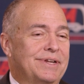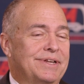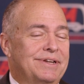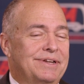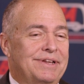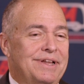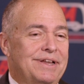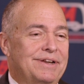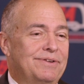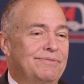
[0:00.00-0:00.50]
and
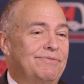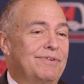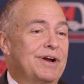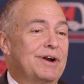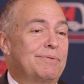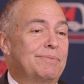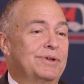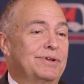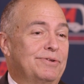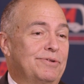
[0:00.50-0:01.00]

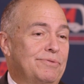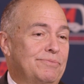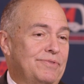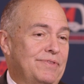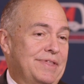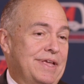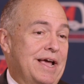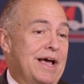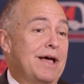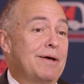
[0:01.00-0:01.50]
environment in terms
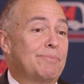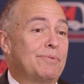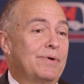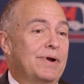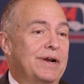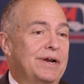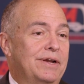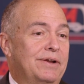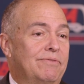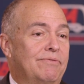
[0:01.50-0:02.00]
of the
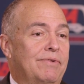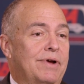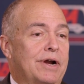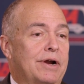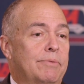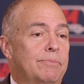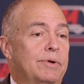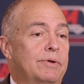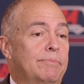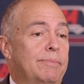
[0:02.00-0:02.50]
operating
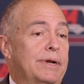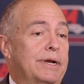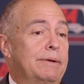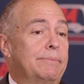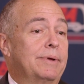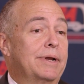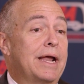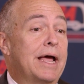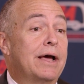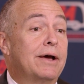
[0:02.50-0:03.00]
environment,
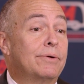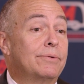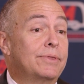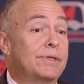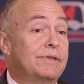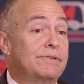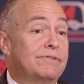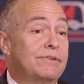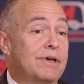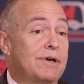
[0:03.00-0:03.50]
but how
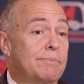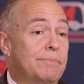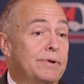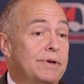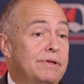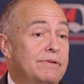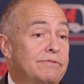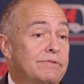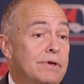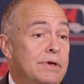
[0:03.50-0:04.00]
these
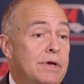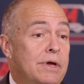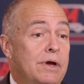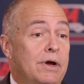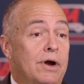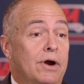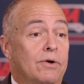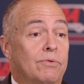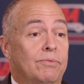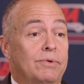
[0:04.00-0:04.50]
companies
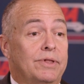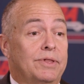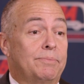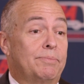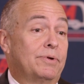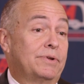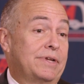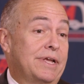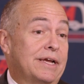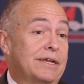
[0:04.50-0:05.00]
are really
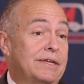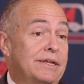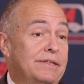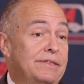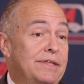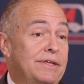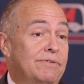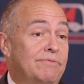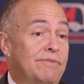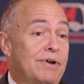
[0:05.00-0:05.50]
protecting
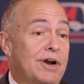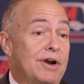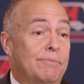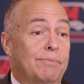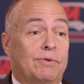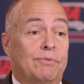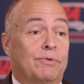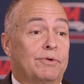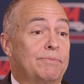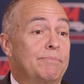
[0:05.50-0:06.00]
the
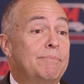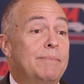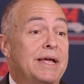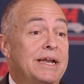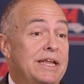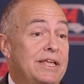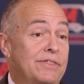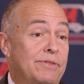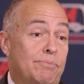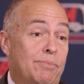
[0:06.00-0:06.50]
environment with
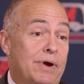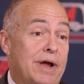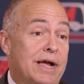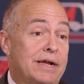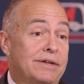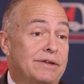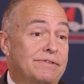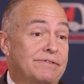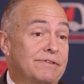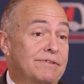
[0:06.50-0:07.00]
many of the
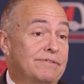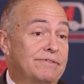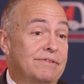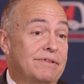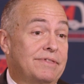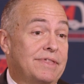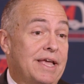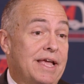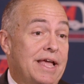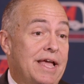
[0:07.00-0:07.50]
practices
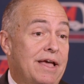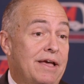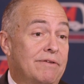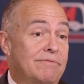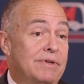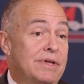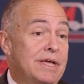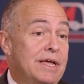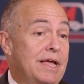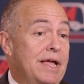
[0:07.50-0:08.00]
that they
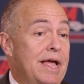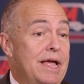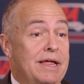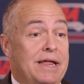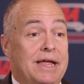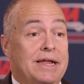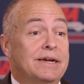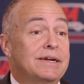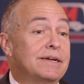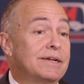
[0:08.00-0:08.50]
have.
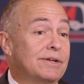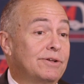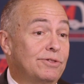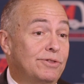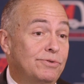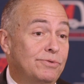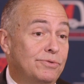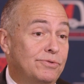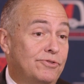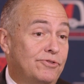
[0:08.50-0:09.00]
And it
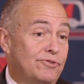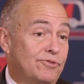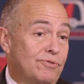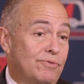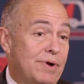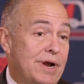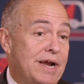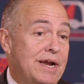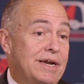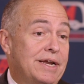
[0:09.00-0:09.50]
includes
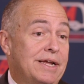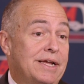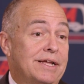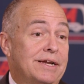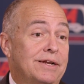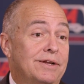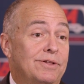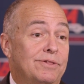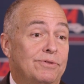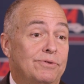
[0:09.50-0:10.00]
training,
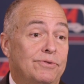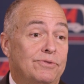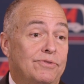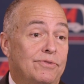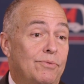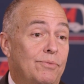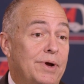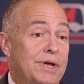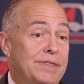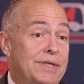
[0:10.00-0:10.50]
it includes
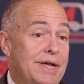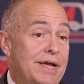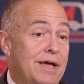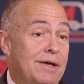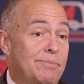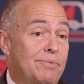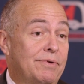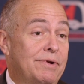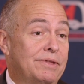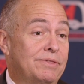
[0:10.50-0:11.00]
the way they
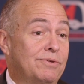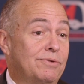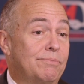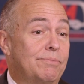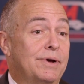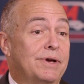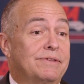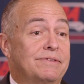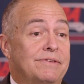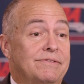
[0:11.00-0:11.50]
operate their
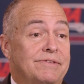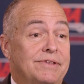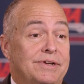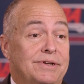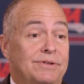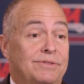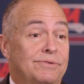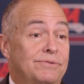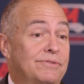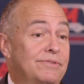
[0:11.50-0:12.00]
buses, it
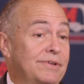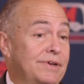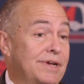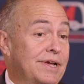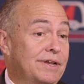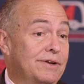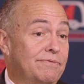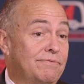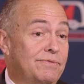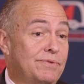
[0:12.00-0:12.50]
includes the
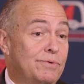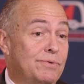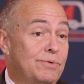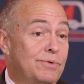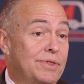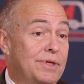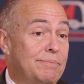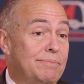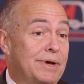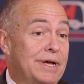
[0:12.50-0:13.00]
kind of
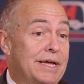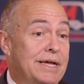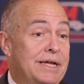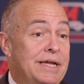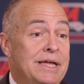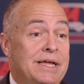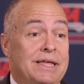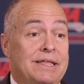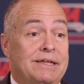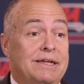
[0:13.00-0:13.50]
fuel they buy,
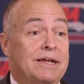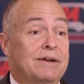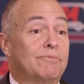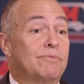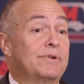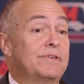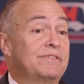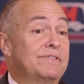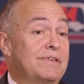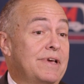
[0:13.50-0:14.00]
the kind of
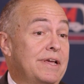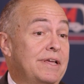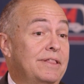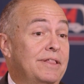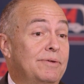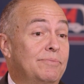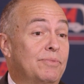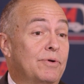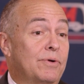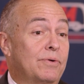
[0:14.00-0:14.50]

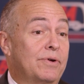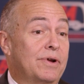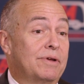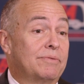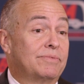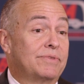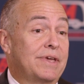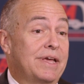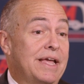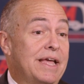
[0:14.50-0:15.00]
recycling
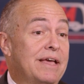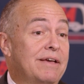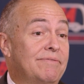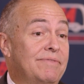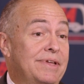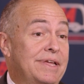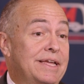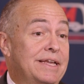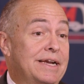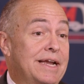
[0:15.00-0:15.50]
programs they
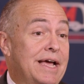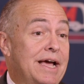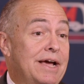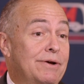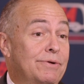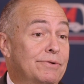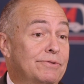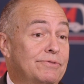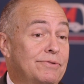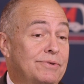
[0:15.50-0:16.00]
have
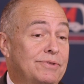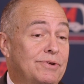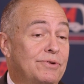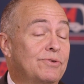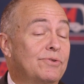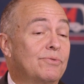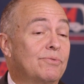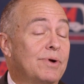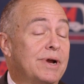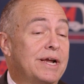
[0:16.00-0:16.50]
in-house. So it's a
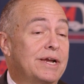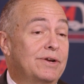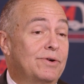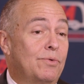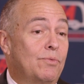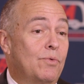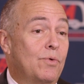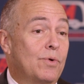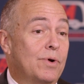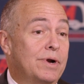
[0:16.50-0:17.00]
great
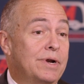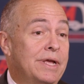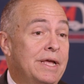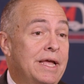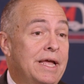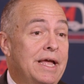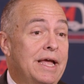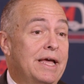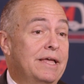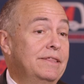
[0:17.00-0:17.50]
award.
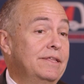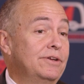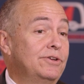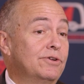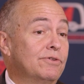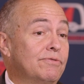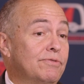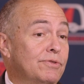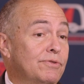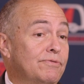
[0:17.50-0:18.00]
And this
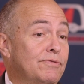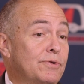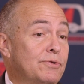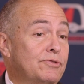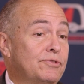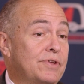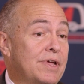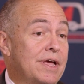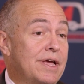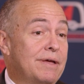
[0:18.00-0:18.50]
year, for the
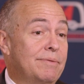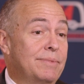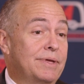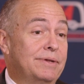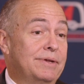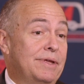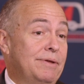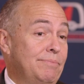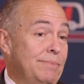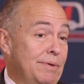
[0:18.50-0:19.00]
first time,
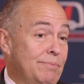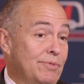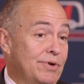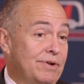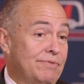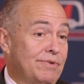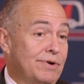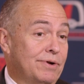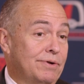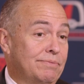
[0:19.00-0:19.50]
in memory
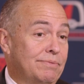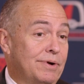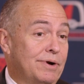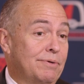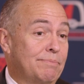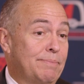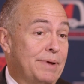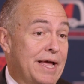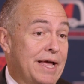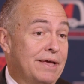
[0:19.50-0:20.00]
of
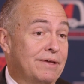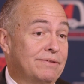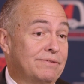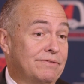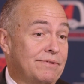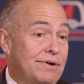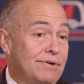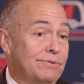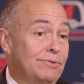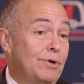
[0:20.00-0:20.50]

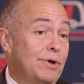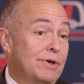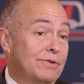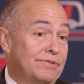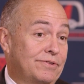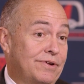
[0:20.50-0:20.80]
our lost